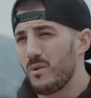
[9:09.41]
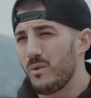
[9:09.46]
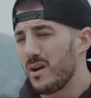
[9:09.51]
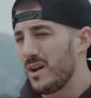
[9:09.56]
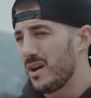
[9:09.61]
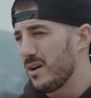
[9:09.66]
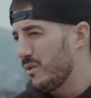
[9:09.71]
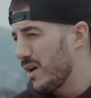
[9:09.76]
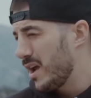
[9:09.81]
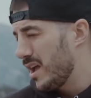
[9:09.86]

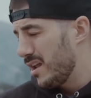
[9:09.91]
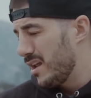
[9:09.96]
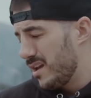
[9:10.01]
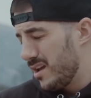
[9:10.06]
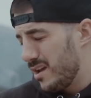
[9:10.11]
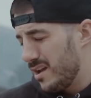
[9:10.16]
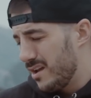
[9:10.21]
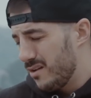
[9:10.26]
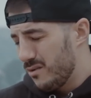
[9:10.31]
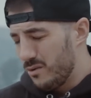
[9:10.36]

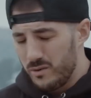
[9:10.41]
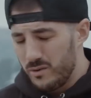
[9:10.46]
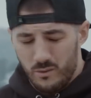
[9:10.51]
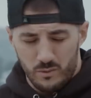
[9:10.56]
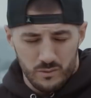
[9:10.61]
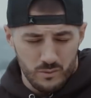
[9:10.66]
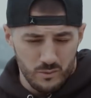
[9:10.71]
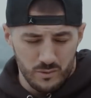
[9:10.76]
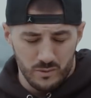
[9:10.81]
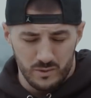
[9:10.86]

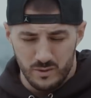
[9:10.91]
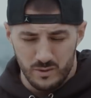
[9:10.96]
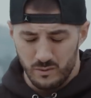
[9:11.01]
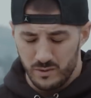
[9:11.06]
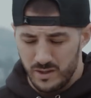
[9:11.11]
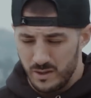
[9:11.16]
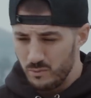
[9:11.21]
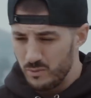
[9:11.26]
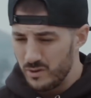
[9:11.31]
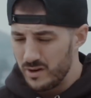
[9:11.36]
or
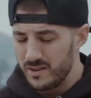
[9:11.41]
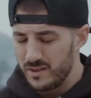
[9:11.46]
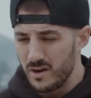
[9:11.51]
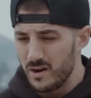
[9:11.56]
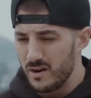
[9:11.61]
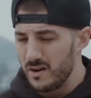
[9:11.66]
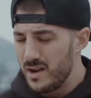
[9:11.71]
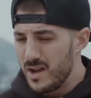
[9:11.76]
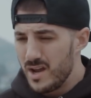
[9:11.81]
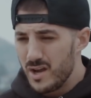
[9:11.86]
they were in
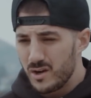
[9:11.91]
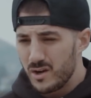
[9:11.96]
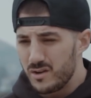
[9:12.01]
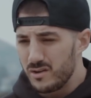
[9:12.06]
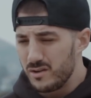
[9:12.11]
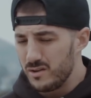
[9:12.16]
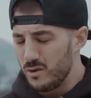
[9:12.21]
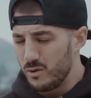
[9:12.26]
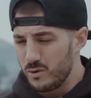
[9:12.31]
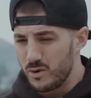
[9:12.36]
their,
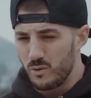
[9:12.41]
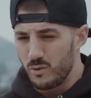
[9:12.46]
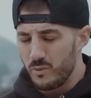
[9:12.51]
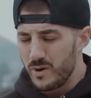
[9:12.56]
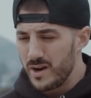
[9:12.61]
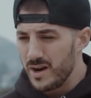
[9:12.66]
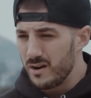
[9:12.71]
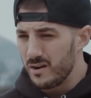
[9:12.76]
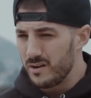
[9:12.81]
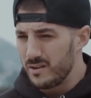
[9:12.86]
you know,
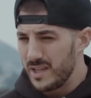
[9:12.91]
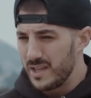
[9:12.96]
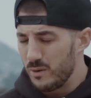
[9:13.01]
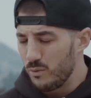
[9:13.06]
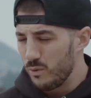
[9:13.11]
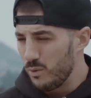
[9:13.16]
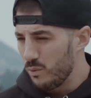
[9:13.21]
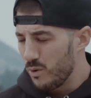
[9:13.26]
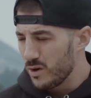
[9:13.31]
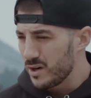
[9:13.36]
career, and they
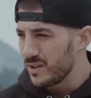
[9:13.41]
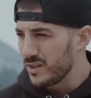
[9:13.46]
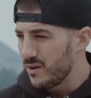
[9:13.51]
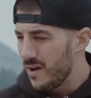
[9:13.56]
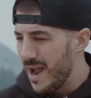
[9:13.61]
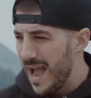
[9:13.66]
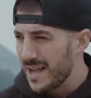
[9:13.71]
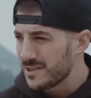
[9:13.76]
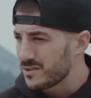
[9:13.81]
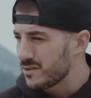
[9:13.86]
were working
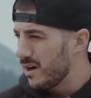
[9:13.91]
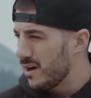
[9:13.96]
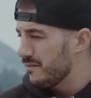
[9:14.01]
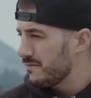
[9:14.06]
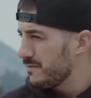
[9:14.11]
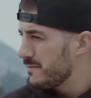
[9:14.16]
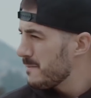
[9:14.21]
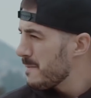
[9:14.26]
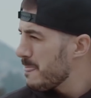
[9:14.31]
their ass off.